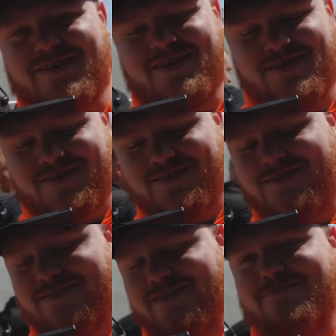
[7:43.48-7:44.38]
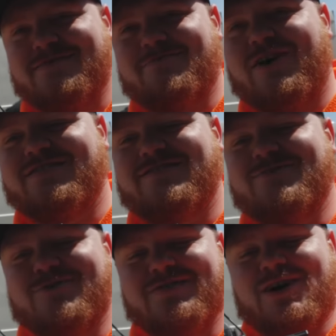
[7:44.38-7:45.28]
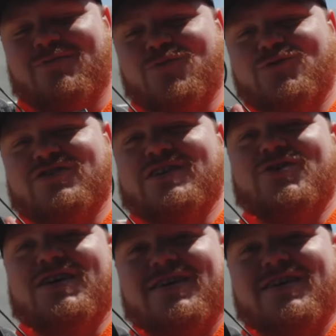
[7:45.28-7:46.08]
Yeah. Except mine's still got the old foreskin on it.